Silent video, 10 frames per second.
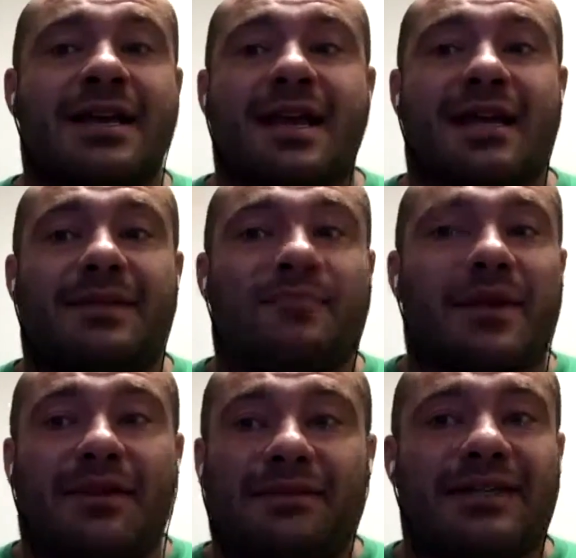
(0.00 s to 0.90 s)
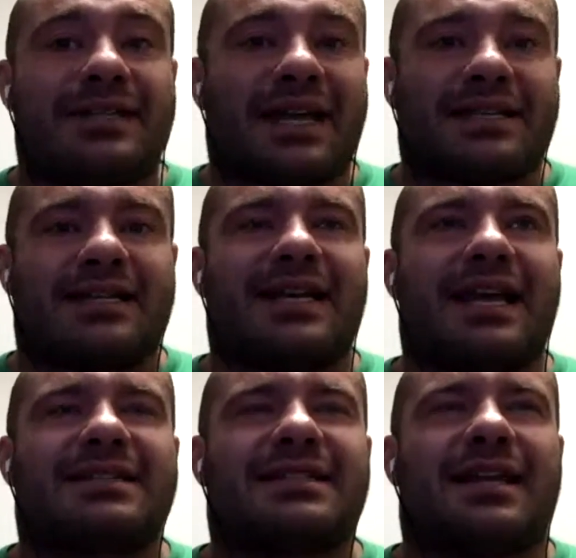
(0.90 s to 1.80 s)
It barely tastes. It
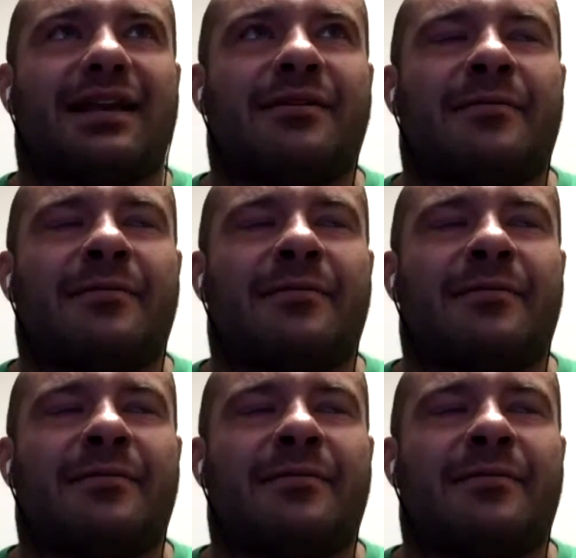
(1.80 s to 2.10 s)
tastes like